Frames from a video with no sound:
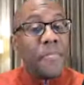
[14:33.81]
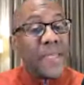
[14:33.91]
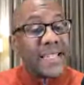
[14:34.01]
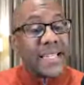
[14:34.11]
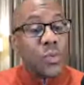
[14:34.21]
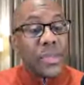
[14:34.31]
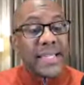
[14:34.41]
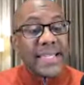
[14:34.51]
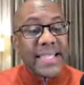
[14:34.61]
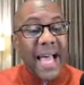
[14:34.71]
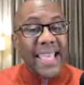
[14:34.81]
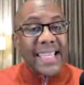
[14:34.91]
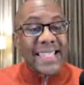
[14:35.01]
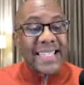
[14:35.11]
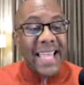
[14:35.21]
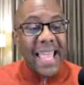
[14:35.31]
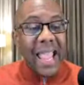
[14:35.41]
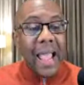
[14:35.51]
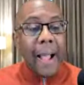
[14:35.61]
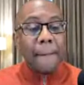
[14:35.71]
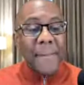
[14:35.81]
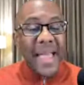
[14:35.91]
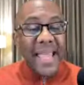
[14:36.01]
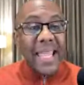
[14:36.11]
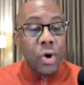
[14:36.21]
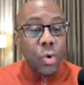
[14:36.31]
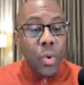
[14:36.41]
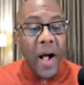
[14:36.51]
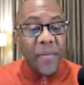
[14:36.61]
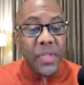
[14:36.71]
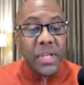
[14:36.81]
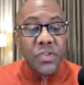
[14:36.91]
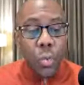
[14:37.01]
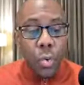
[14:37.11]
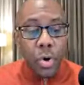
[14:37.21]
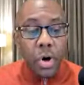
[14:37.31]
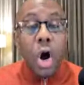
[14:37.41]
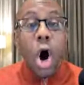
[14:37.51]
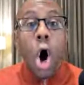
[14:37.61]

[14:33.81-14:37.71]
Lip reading: This is what the science say. Many who have the disorder